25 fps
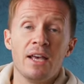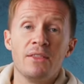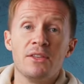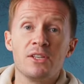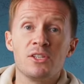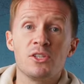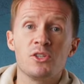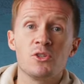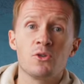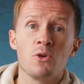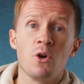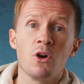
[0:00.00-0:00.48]
and
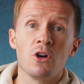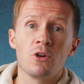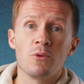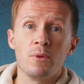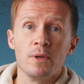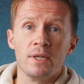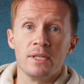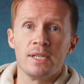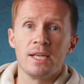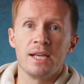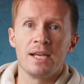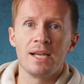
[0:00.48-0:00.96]
this is
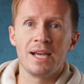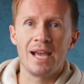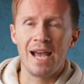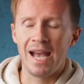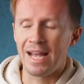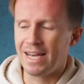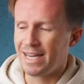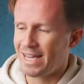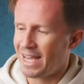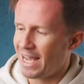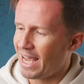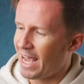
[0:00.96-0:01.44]
awkward.
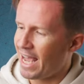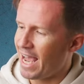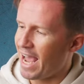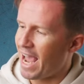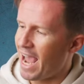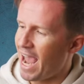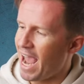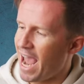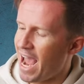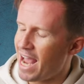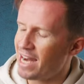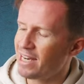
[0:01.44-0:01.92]
And
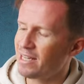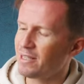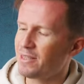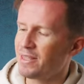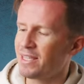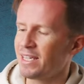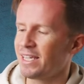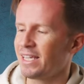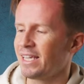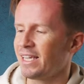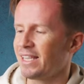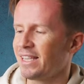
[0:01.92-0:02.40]

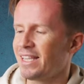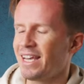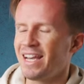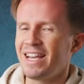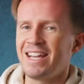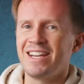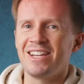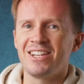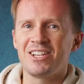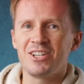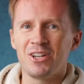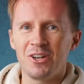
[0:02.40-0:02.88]
anything that
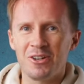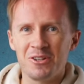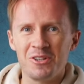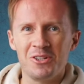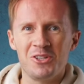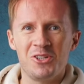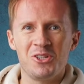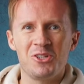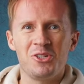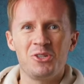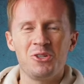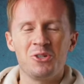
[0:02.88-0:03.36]

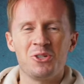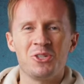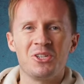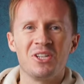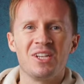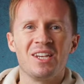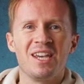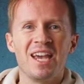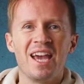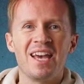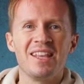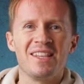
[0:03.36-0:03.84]
encourages you to
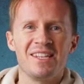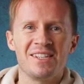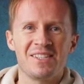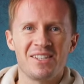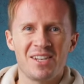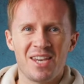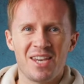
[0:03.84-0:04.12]
get this